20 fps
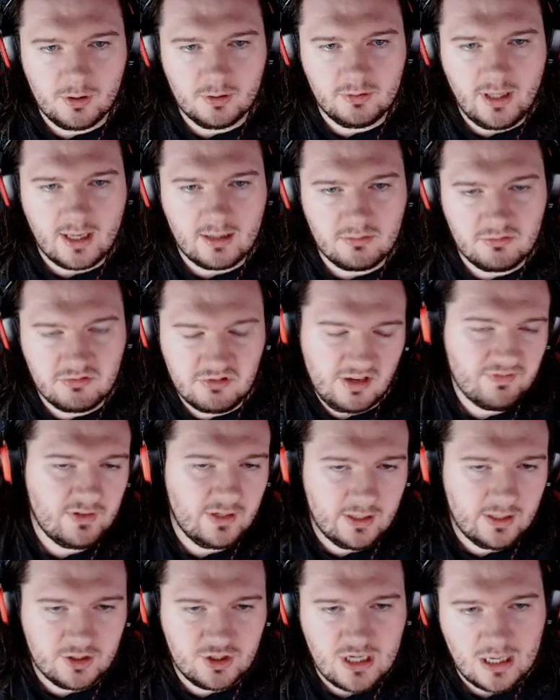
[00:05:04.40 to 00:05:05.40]
yeah,
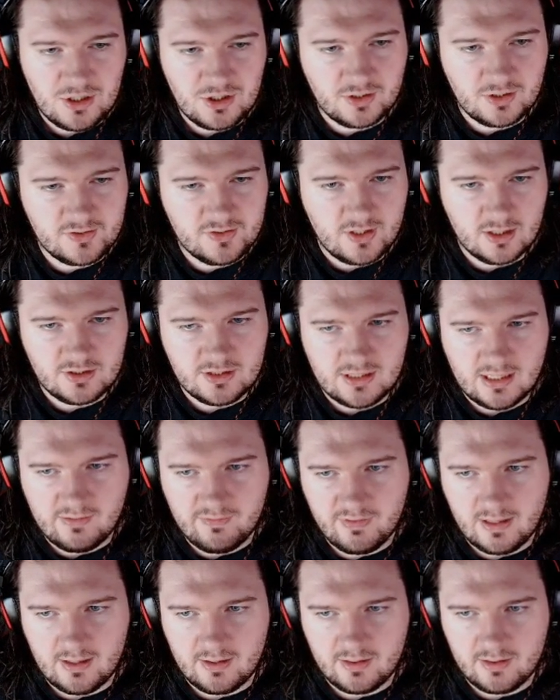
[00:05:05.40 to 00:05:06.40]
definitely a challenging start to have
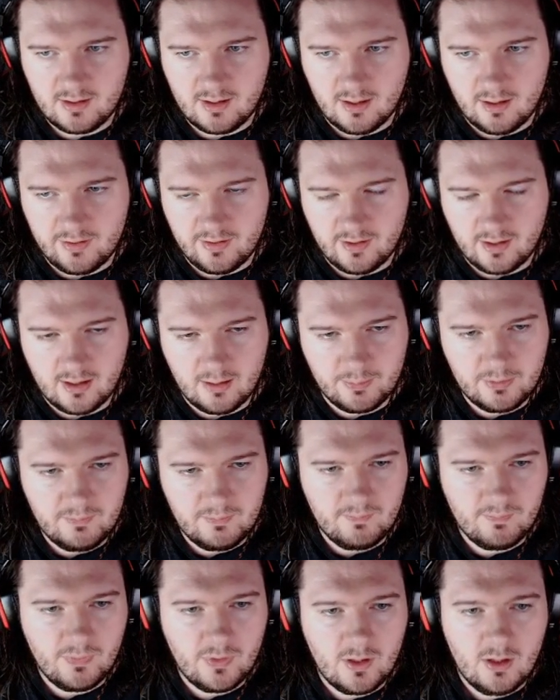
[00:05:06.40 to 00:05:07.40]
that kind of thing happen.
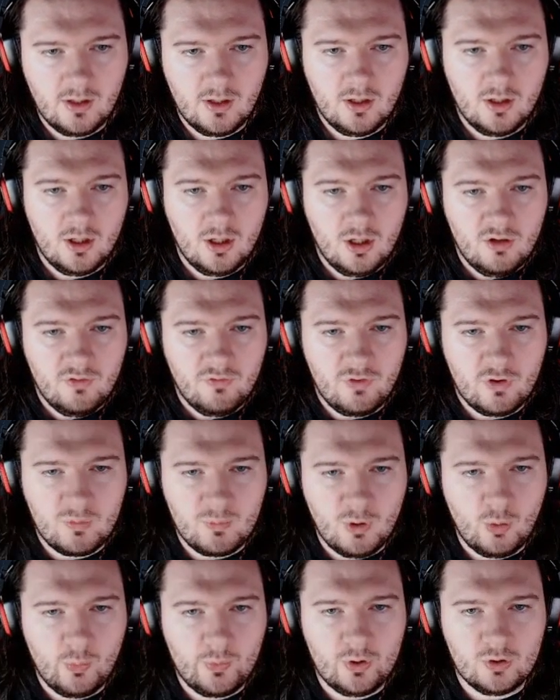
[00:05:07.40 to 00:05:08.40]

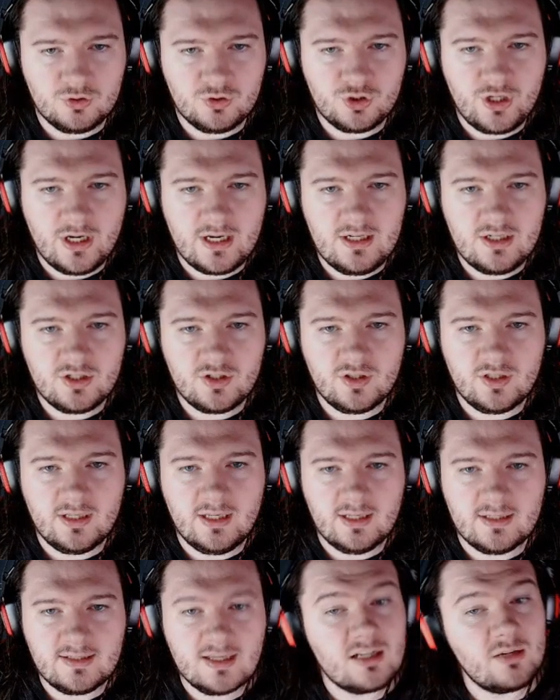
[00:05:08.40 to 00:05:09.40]
Furthermore, we also changed
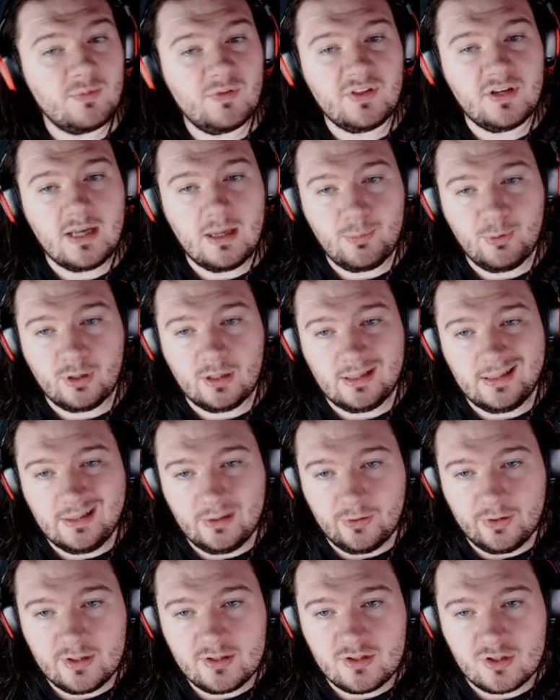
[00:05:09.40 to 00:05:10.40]
the setup of the neighbouring
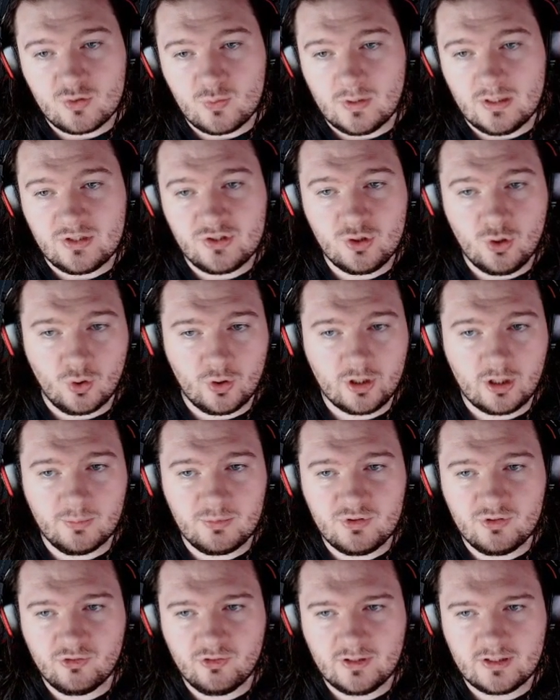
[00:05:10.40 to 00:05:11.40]
Illyrians as well as Noricum
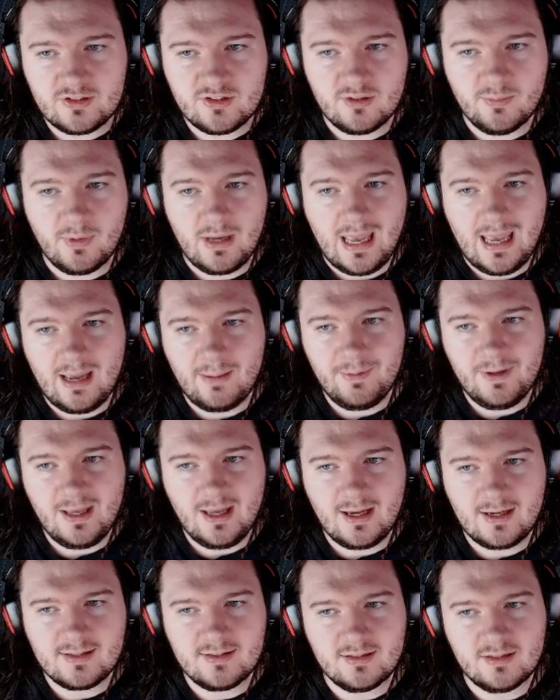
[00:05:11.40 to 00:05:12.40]
to fix some happy
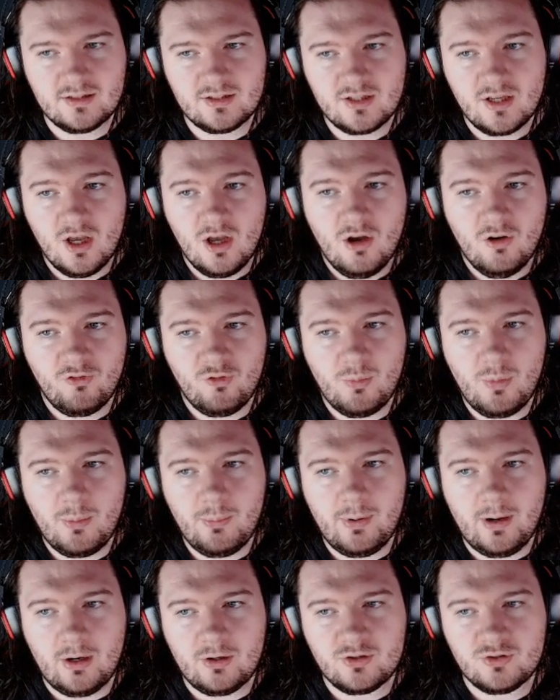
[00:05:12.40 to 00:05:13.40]
accidents from
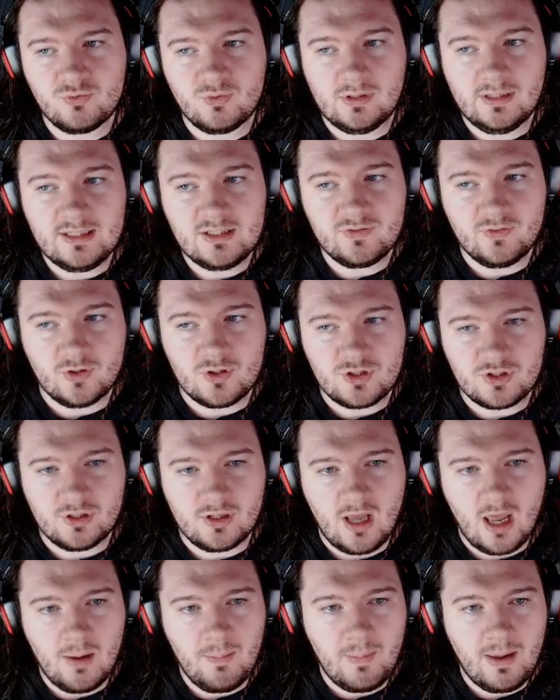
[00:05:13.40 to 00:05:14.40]
Imperator's release version
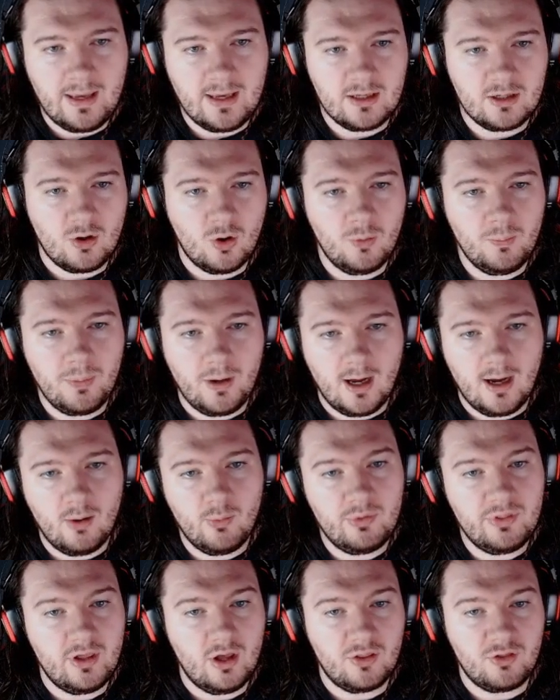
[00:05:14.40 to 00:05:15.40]
and make it on par
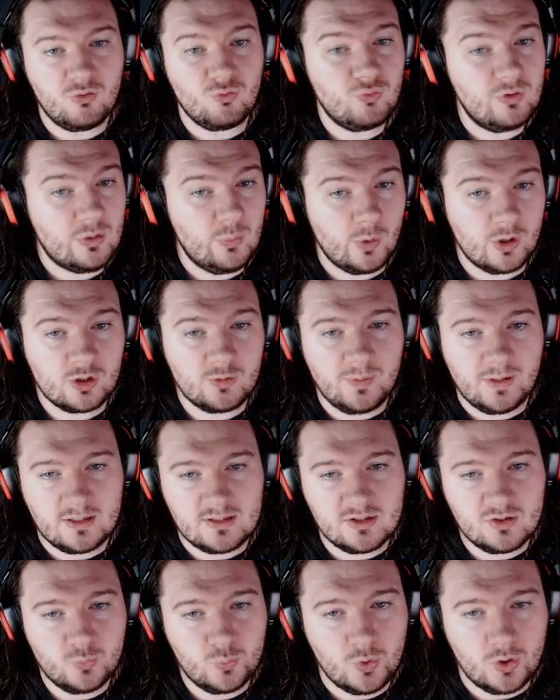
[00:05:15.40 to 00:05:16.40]
with the other reworked parts
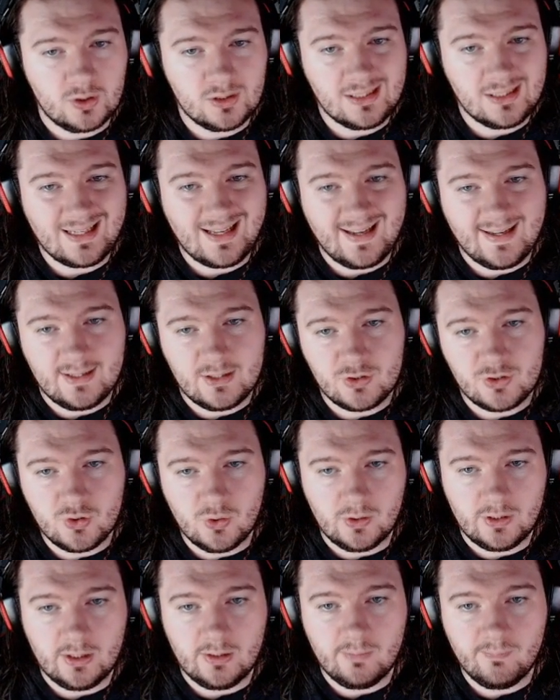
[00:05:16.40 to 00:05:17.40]
of the world like
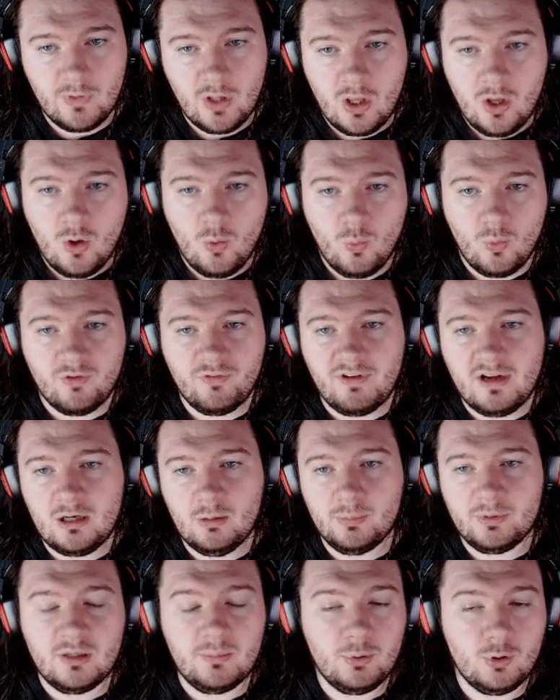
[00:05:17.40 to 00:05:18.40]
Anatolia. One final
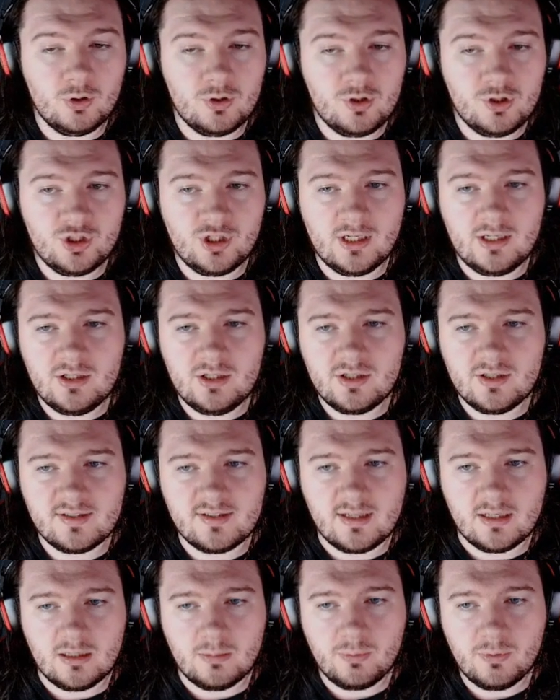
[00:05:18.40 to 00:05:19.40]
but important change to the
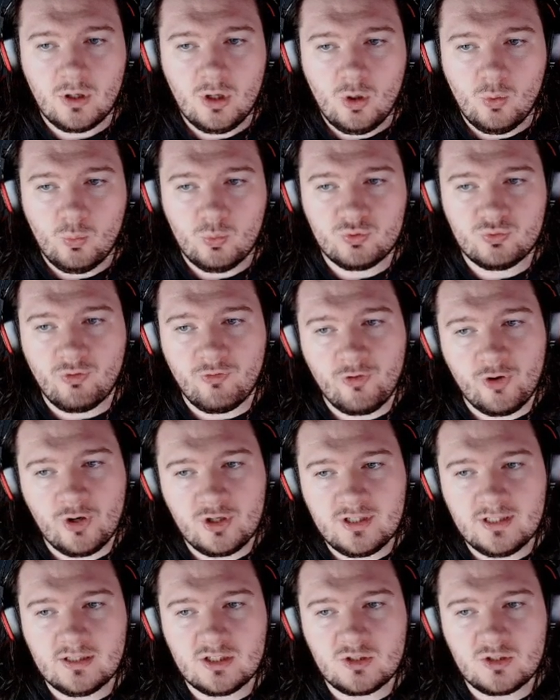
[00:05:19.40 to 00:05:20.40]
setup was
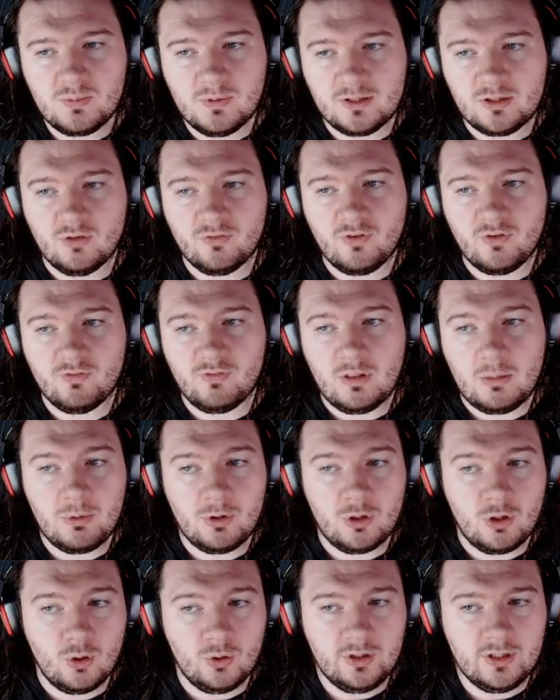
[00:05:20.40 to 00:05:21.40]
reverting the split-off of the
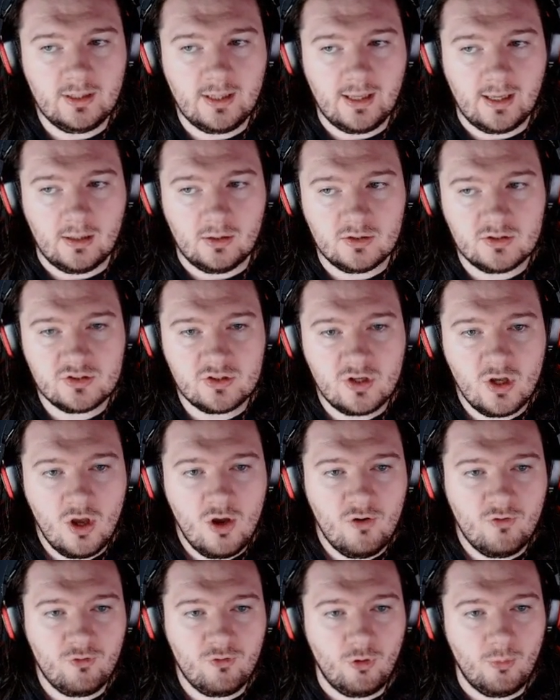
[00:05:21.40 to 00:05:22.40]
Pannonian Celts
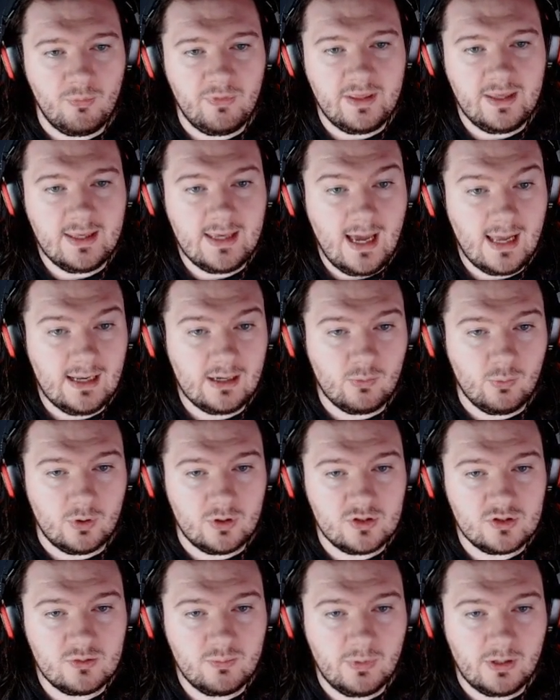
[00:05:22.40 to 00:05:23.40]
from the Gallic
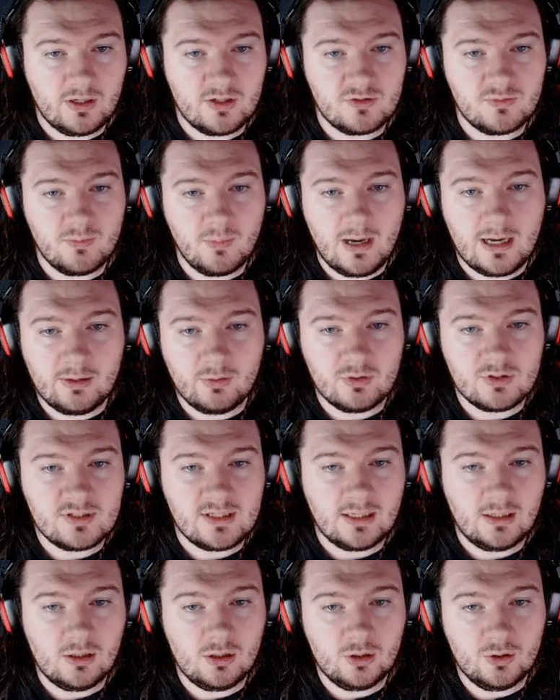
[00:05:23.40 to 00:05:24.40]
ones, because migrants
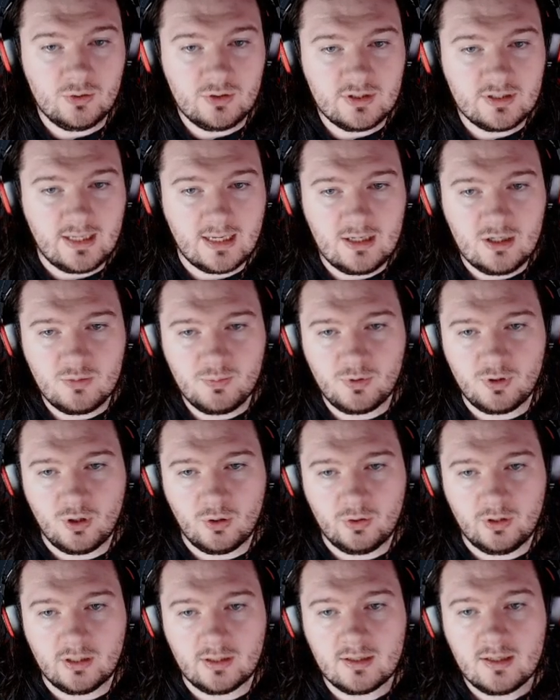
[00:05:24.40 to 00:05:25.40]
included into
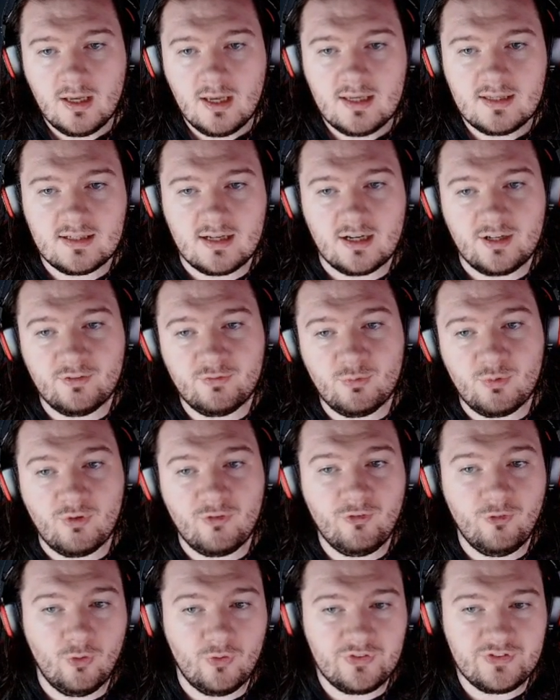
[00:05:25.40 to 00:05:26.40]
Pannonia starting from the
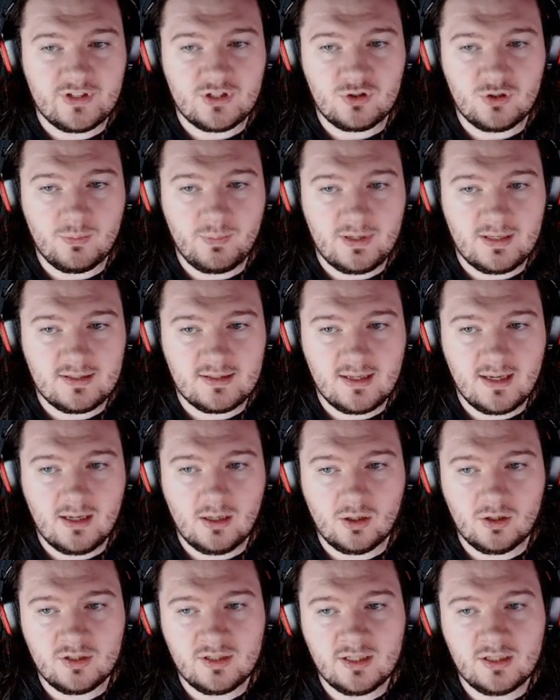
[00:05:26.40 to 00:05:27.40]
4th century BC and
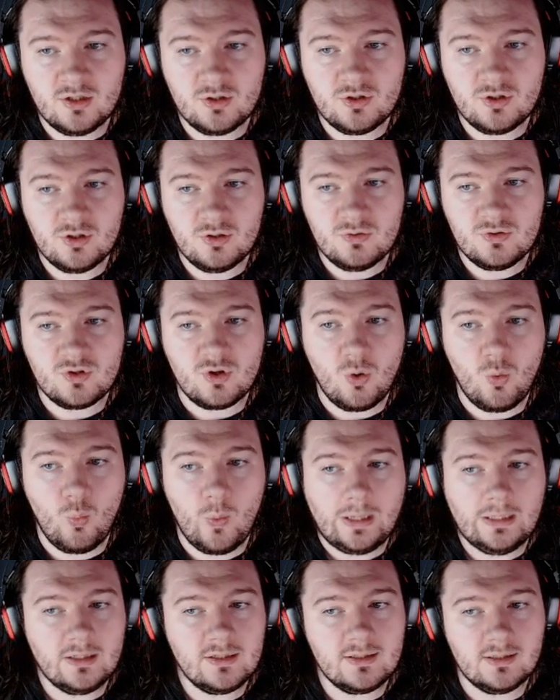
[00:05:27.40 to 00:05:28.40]
continued to do so
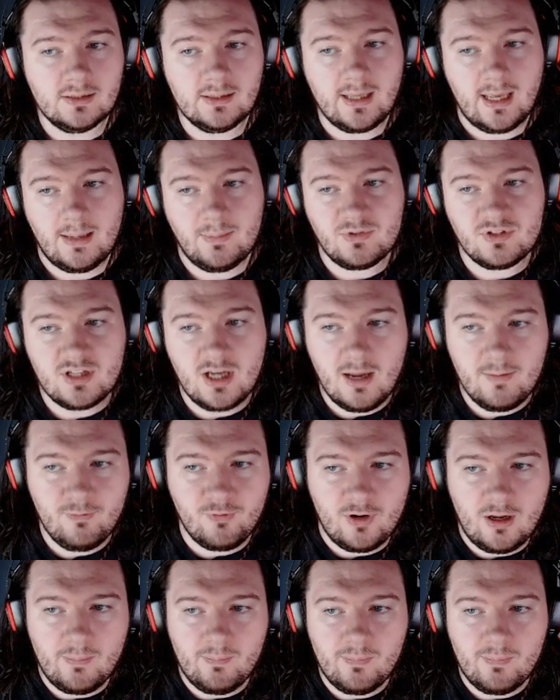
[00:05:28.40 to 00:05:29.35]
well until the game's timeframe,